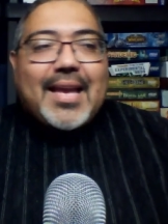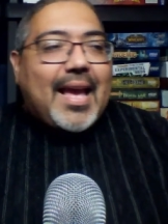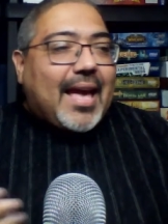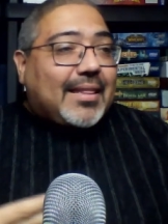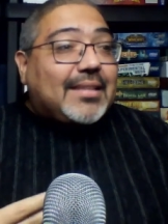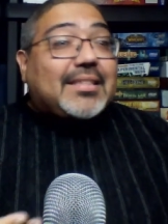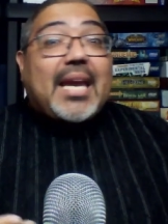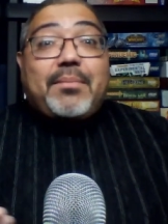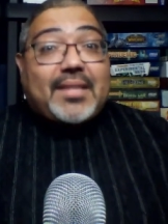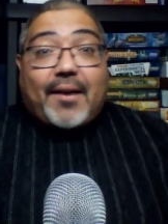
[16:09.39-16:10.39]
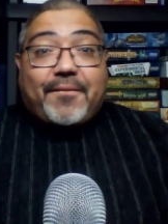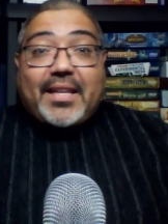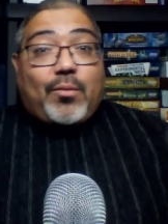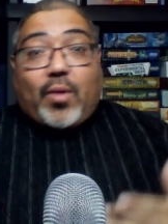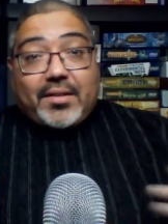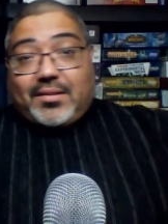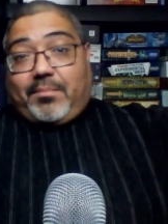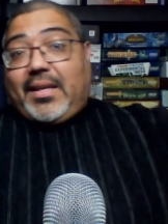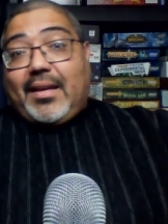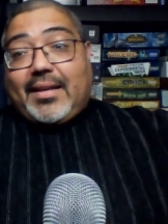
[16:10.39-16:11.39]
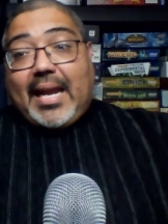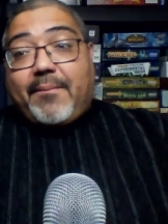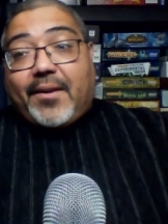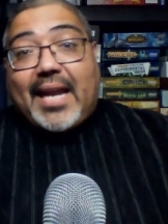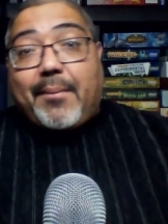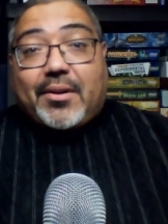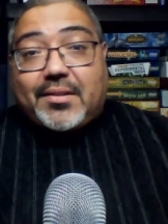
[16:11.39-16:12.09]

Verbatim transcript: And this game definitely wants to be a game for gamers.